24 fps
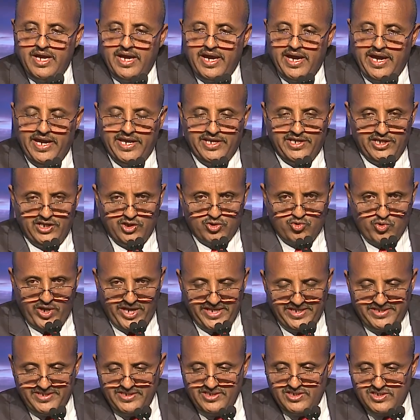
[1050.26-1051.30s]
And in
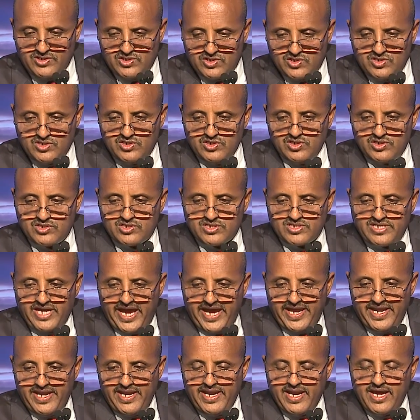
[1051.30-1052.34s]

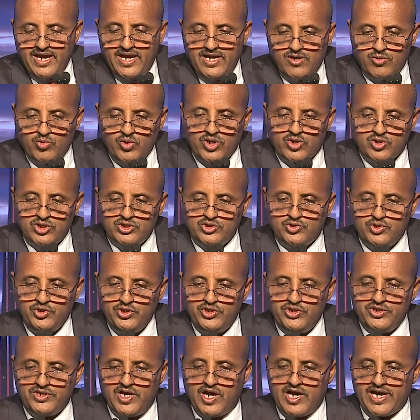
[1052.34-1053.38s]
2010, we
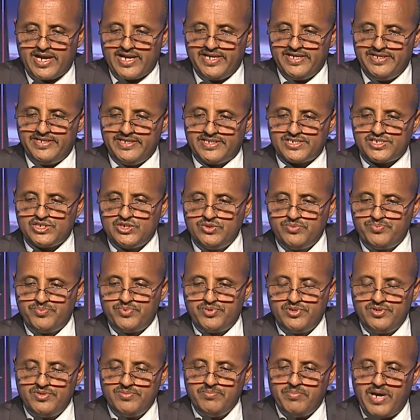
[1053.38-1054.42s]
continued our leadership
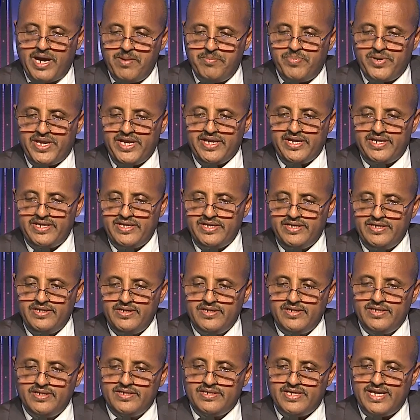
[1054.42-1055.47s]
by bringing
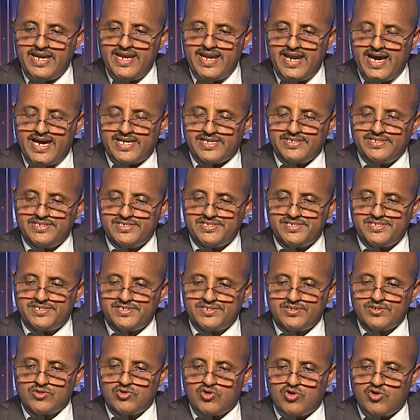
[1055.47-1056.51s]
the longest